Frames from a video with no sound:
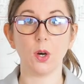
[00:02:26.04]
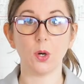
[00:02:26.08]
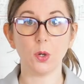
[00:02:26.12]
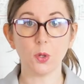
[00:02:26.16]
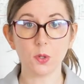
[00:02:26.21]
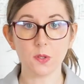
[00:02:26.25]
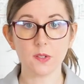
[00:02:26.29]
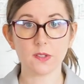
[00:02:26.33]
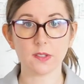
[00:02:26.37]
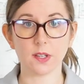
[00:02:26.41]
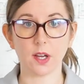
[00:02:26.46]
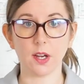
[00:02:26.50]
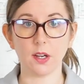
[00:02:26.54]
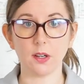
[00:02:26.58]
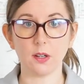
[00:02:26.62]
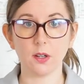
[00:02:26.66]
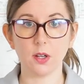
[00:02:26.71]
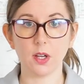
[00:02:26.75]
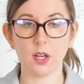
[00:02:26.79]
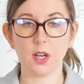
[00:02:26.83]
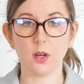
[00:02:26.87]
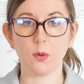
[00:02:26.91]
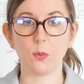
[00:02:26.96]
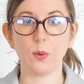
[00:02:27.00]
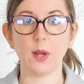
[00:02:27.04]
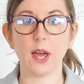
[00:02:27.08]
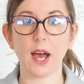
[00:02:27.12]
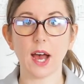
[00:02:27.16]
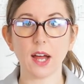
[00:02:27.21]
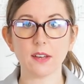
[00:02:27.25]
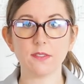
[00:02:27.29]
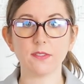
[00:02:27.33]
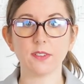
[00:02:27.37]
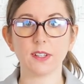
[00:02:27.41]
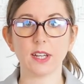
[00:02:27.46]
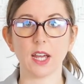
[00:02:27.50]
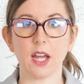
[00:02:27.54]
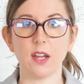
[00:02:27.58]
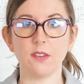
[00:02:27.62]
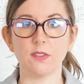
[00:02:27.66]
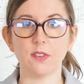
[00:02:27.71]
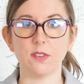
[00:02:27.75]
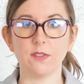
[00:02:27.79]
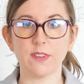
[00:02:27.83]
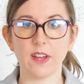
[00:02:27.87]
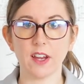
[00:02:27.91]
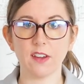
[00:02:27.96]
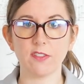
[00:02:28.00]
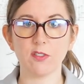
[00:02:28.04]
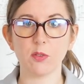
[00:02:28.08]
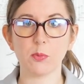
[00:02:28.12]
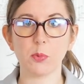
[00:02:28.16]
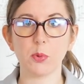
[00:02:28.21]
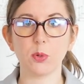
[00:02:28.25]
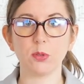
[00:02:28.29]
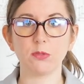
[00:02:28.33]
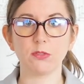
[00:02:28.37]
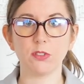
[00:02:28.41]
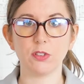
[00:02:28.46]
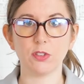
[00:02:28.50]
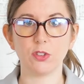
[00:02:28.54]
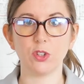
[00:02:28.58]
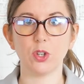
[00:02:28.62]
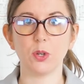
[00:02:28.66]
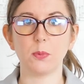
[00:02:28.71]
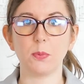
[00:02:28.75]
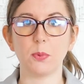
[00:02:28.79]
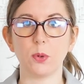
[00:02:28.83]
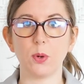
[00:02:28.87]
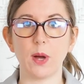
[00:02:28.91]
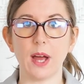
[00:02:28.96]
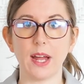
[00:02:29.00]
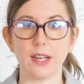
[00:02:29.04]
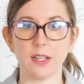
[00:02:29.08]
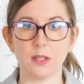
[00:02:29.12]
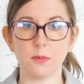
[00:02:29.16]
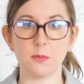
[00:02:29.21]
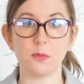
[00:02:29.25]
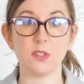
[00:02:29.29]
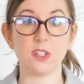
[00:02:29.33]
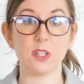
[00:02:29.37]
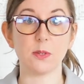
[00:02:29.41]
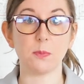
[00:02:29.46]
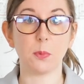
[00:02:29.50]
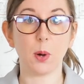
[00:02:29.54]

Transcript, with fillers: Also, we advocate for favourable renewable energy